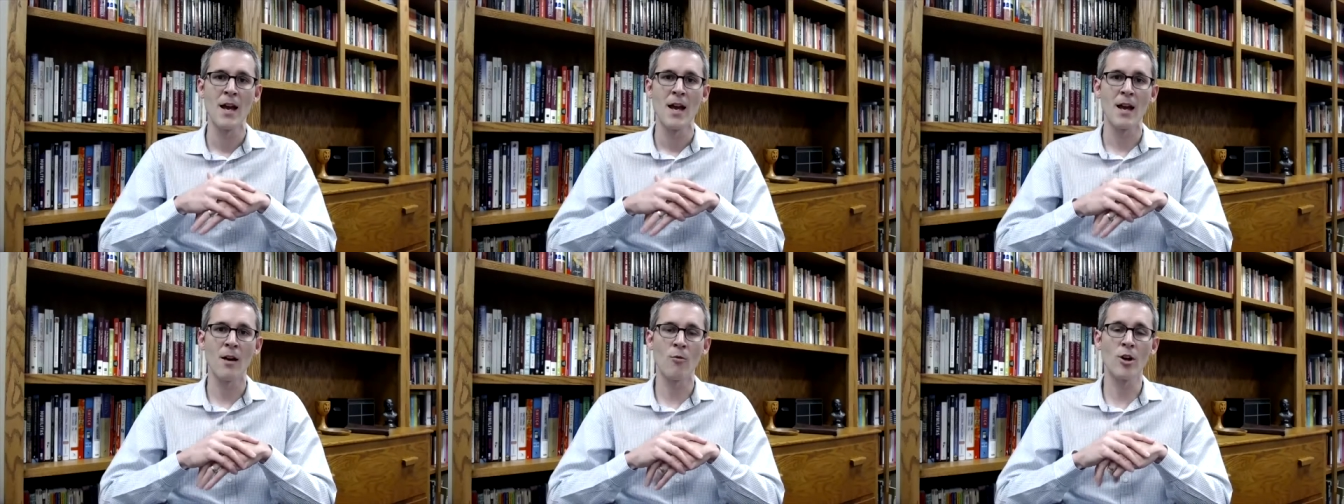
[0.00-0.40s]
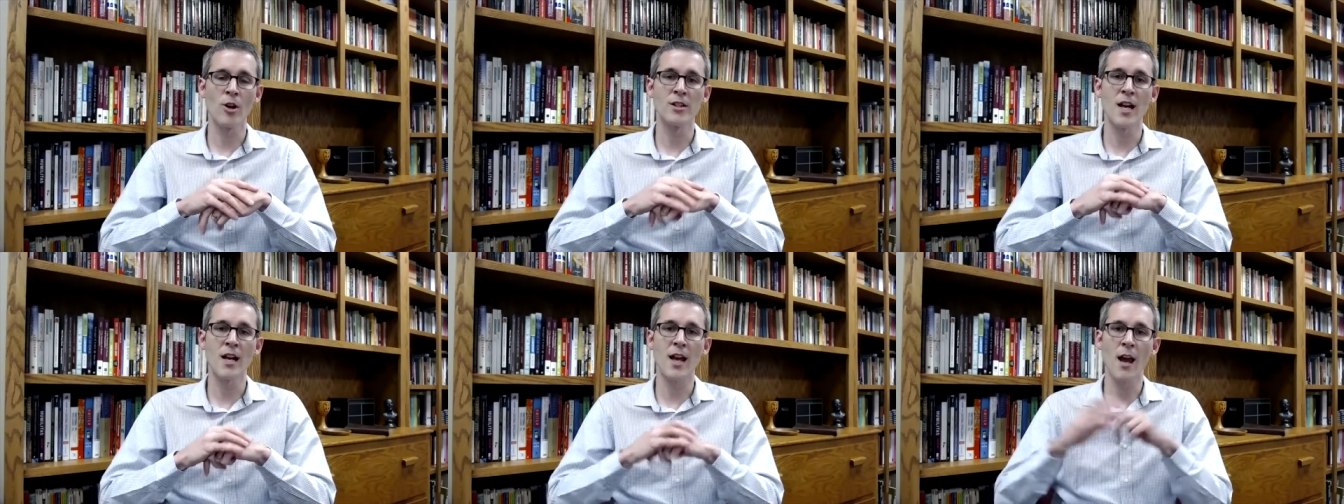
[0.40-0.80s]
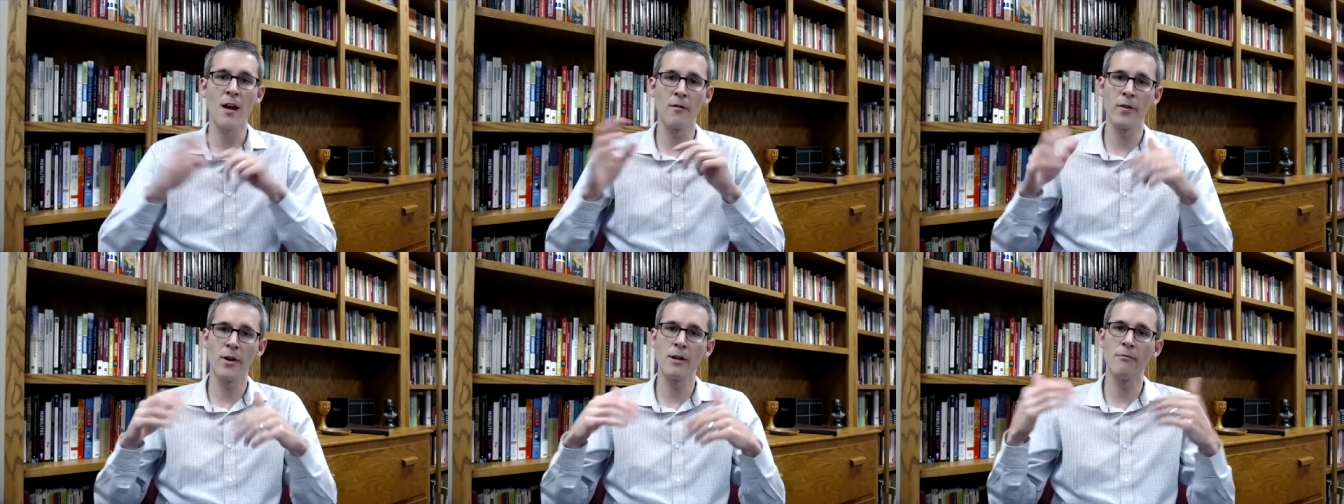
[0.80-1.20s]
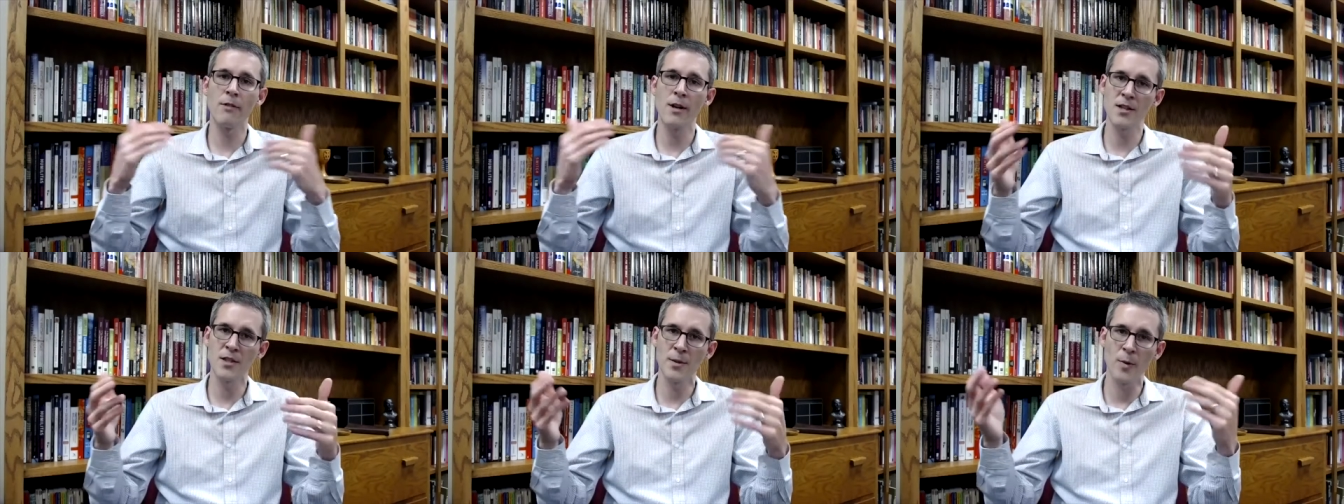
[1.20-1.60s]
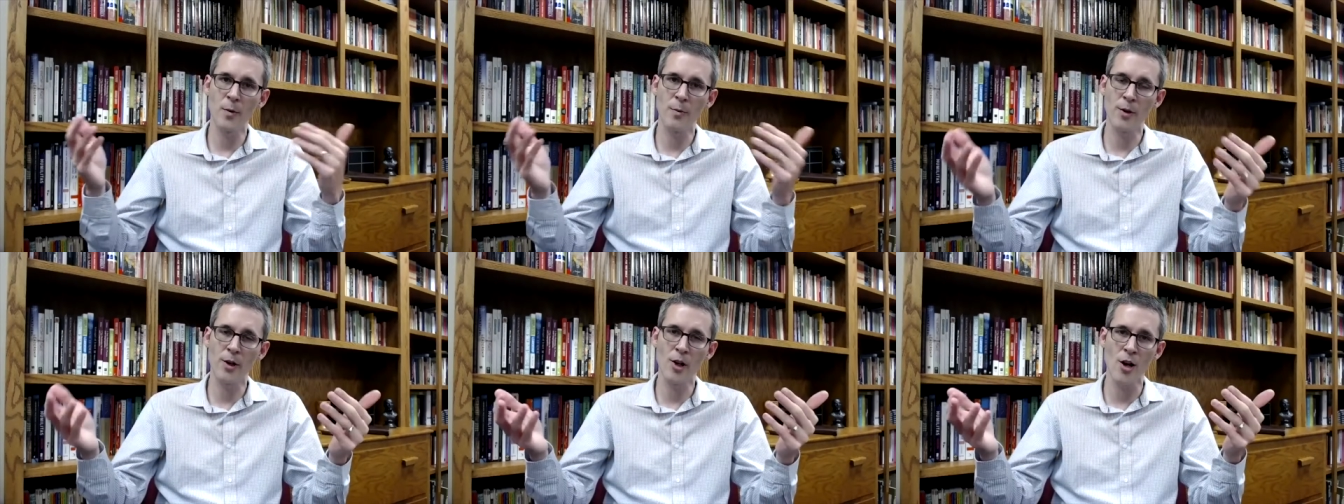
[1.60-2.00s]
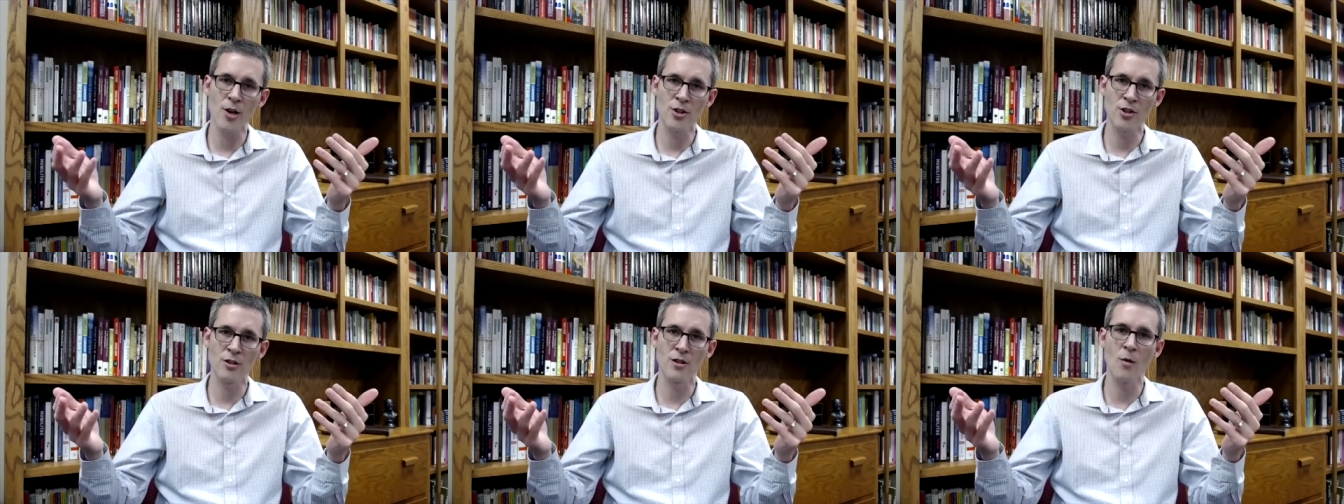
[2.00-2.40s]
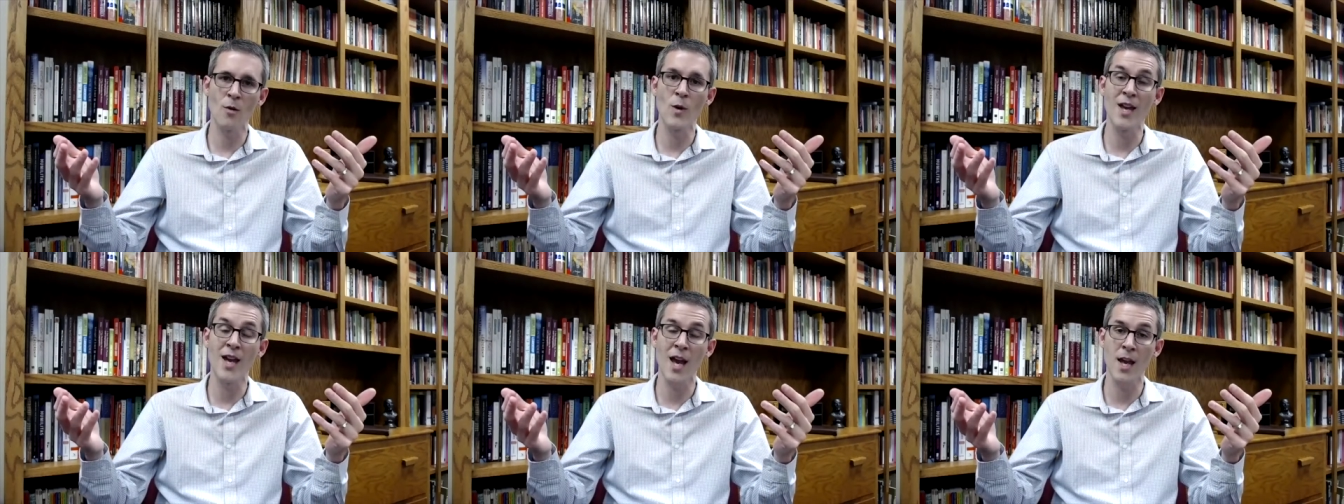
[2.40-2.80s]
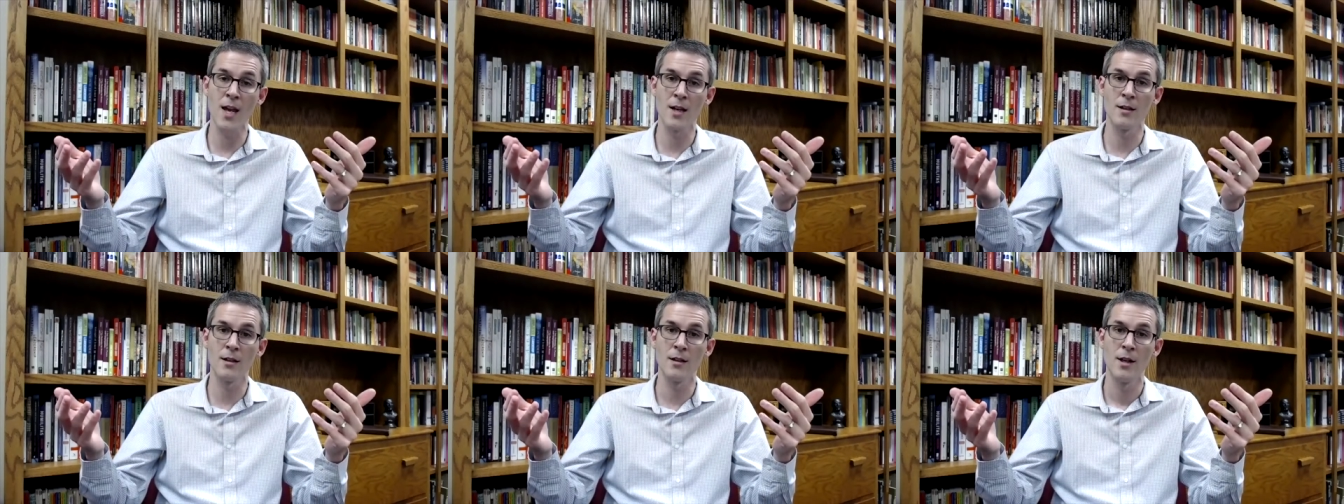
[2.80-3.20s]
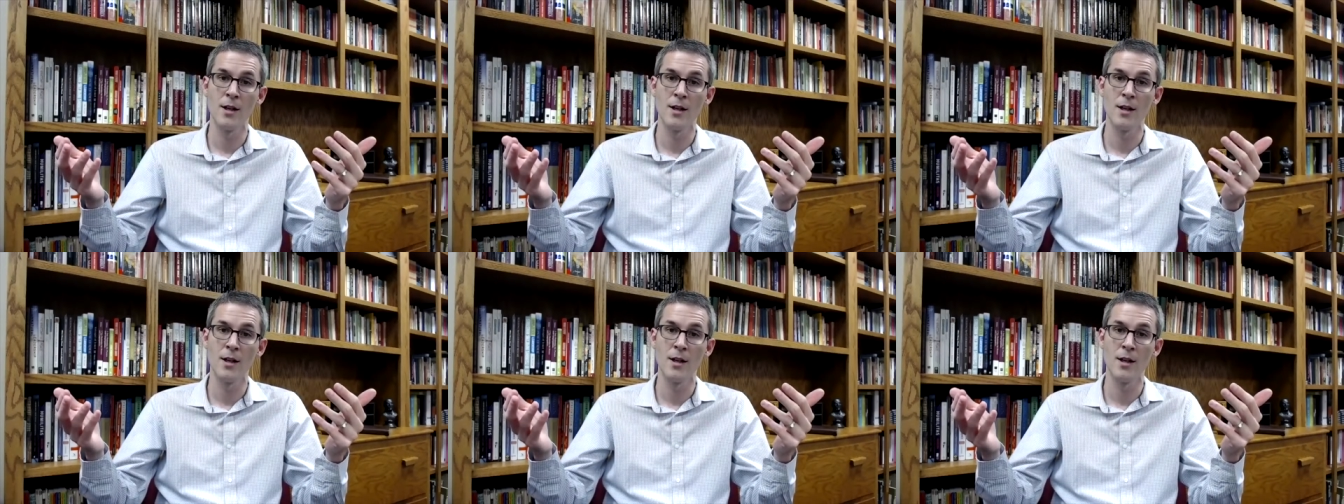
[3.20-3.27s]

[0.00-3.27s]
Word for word: and we're going to take every reasonable precaution that we can